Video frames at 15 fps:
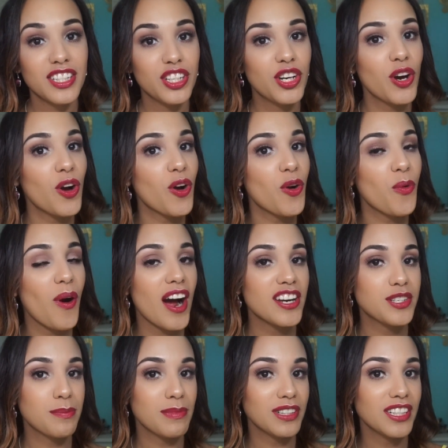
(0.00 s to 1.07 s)
to go
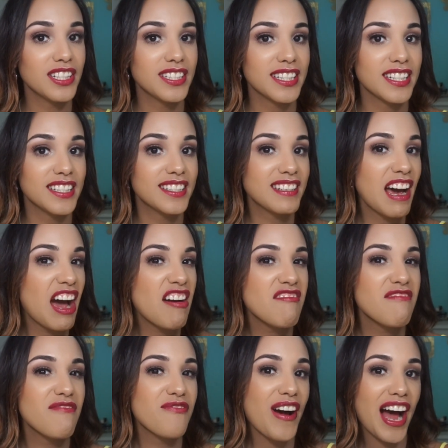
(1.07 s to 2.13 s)
watch Melissa's
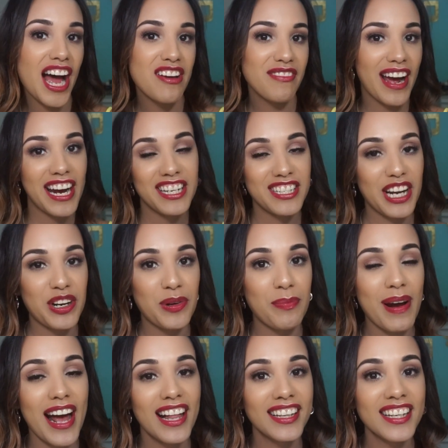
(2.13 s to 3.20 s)
top 5 eyeshadow
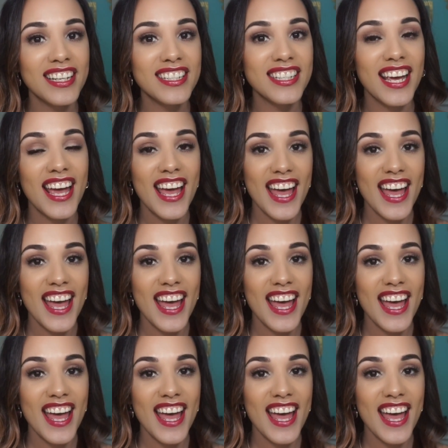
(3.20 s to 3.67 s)
palettes,